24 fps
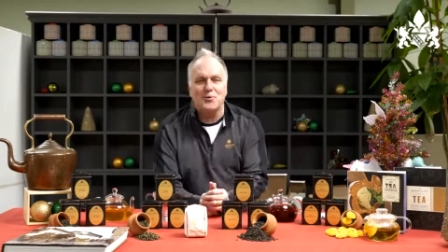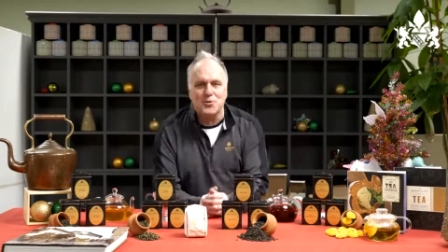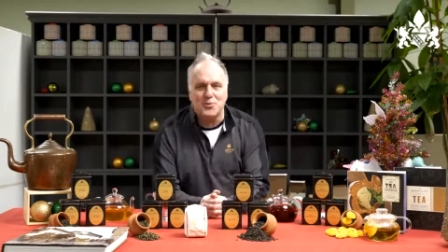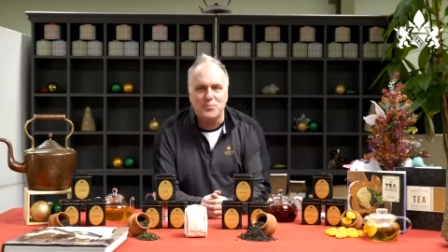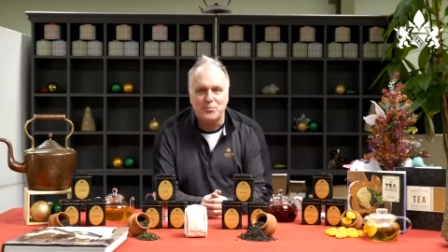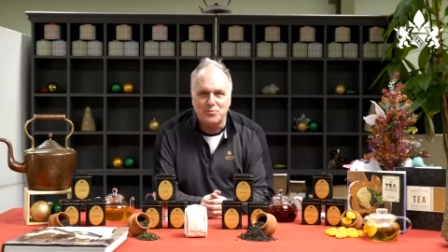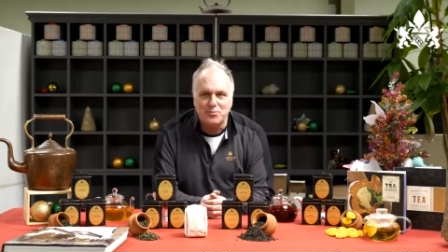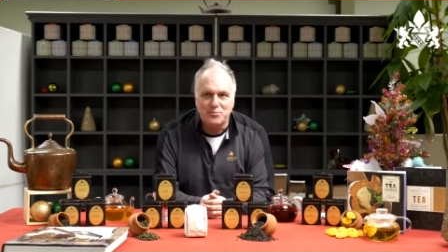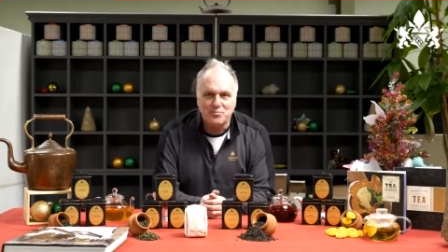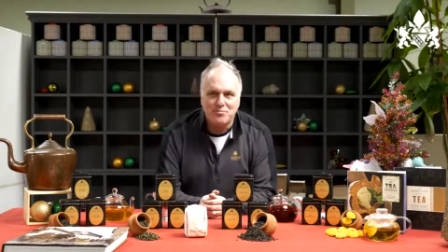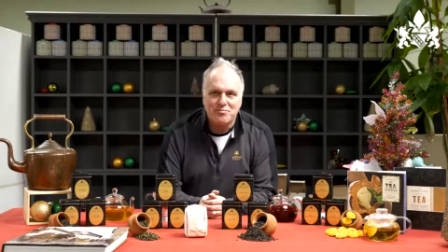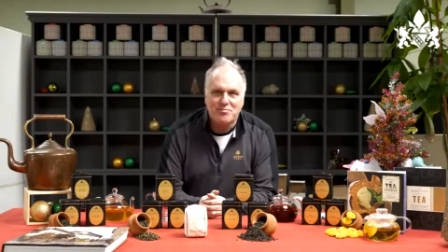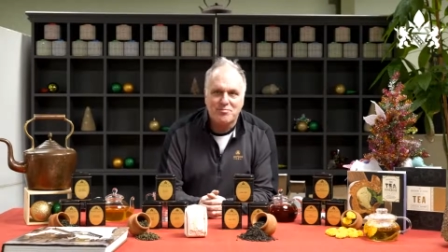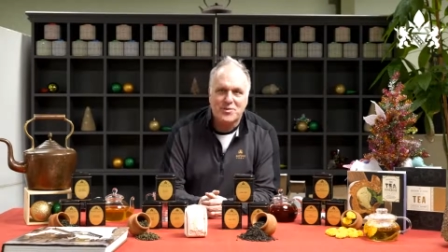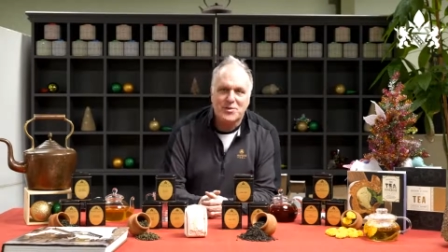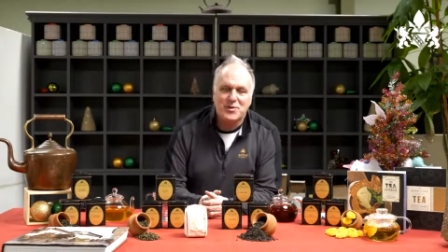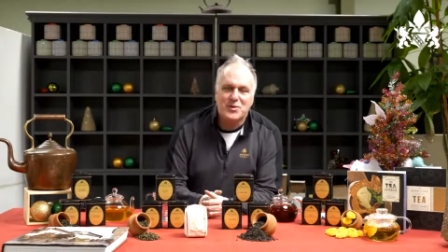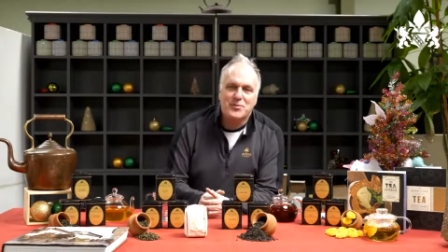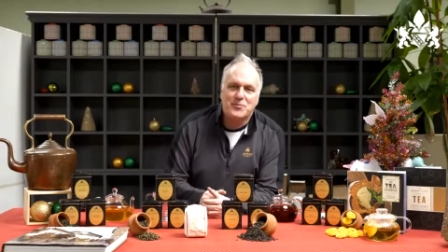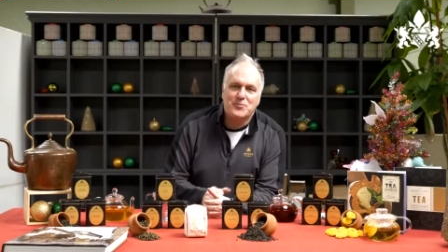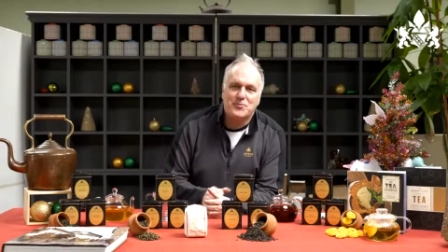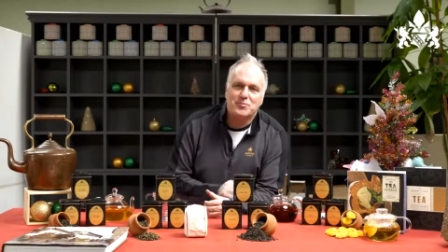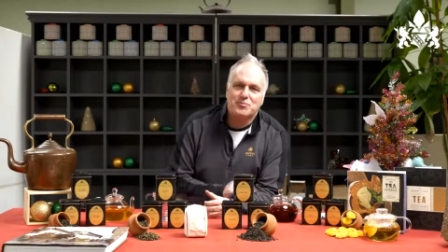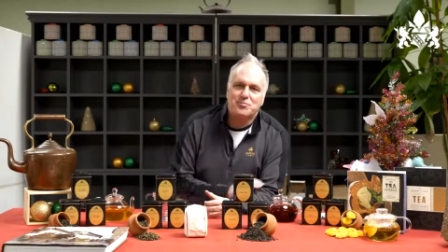Isn't
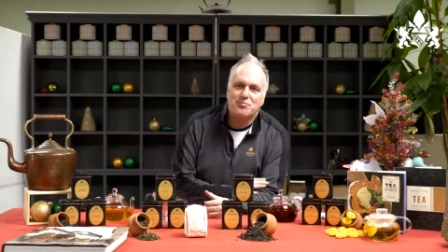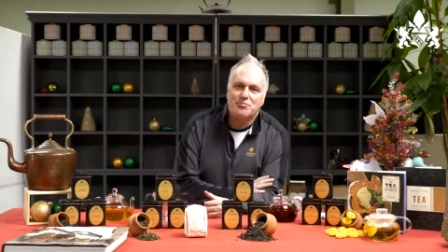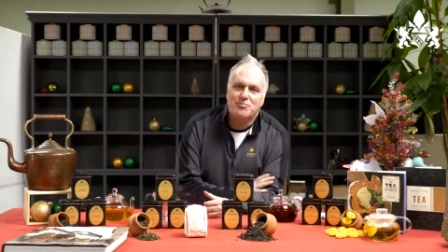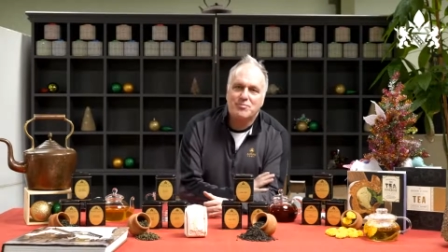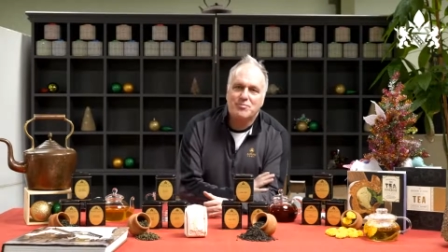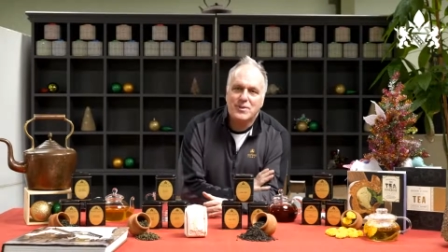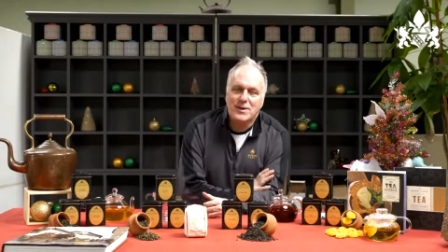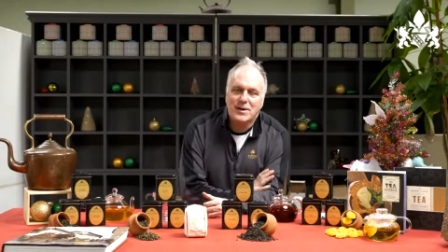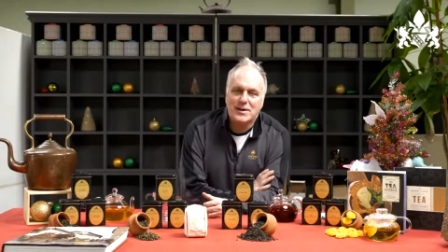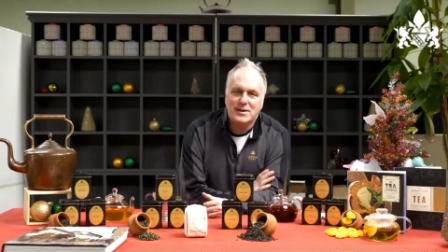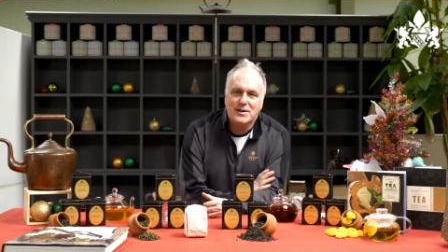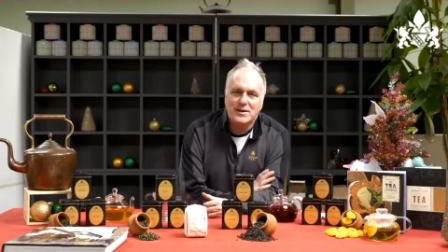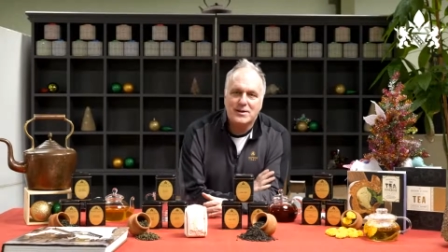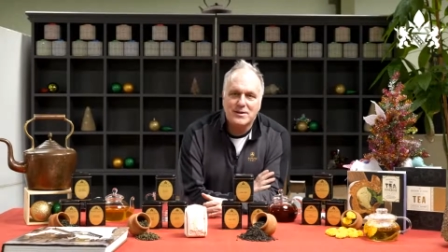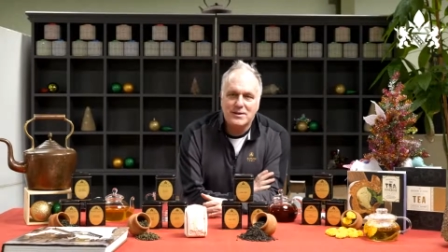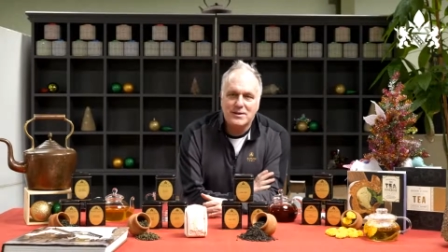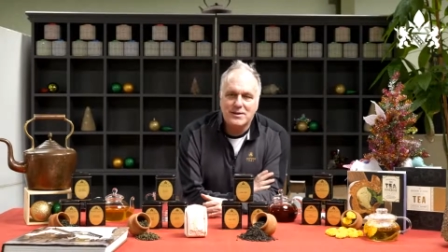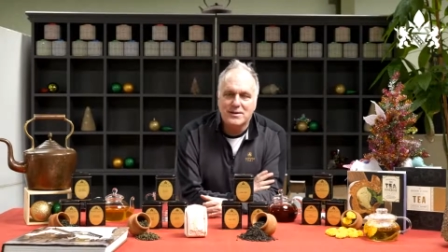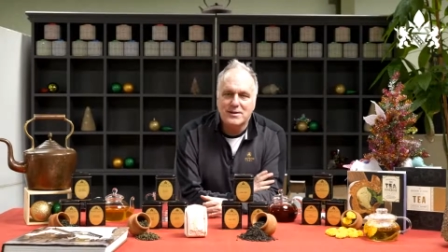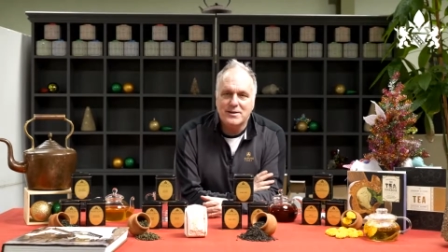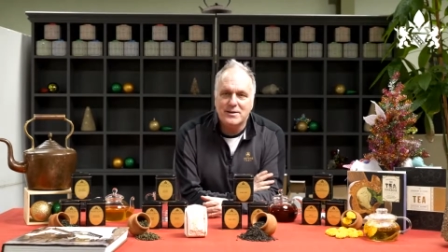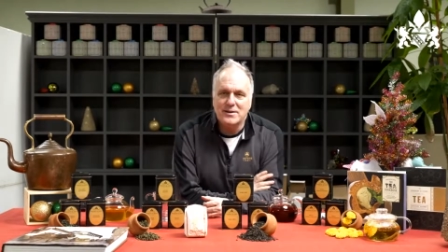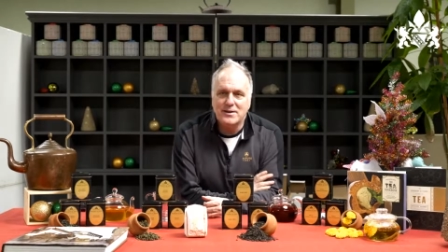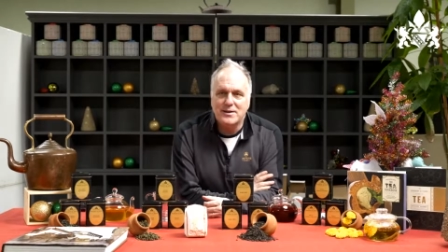also Dongding
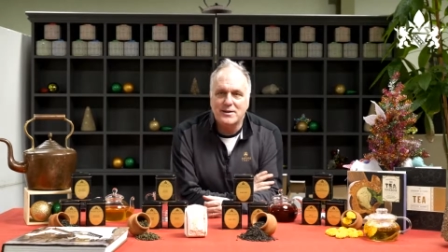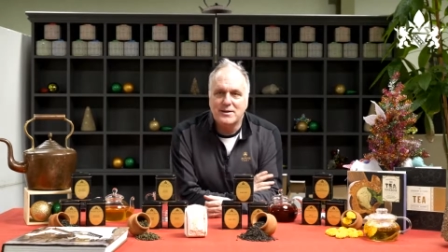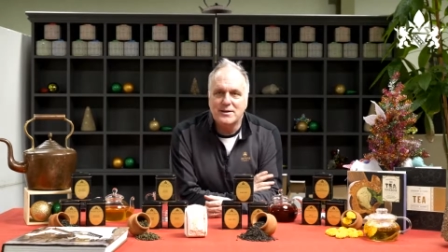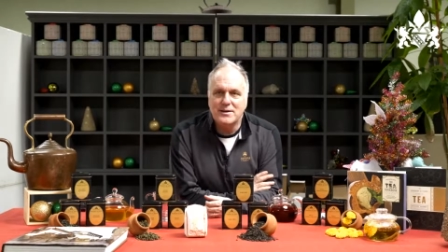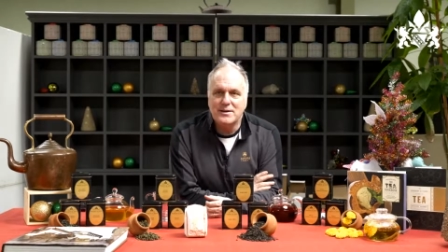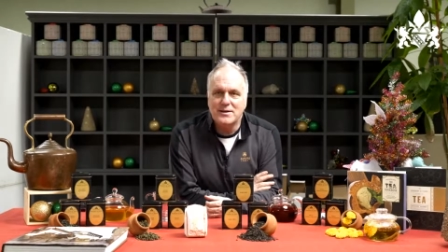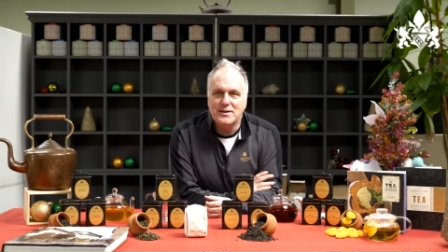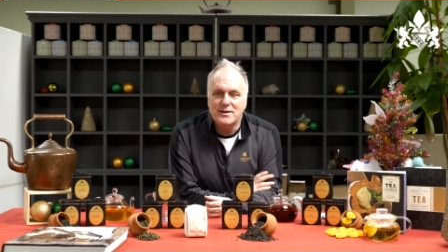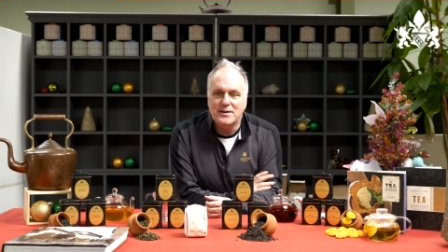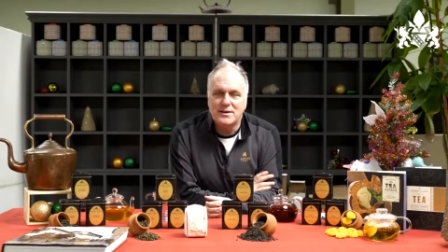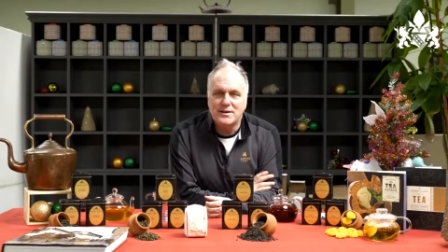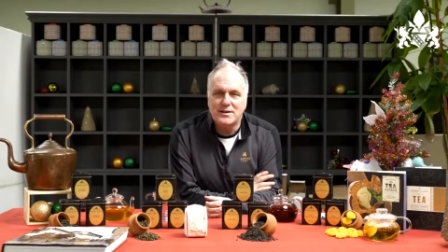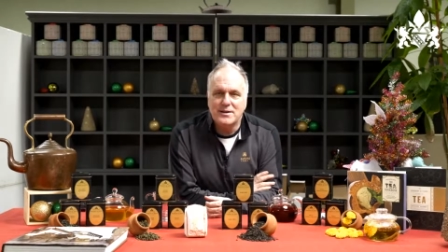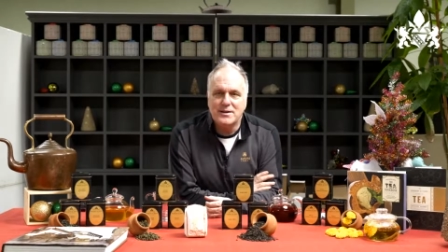towards the south?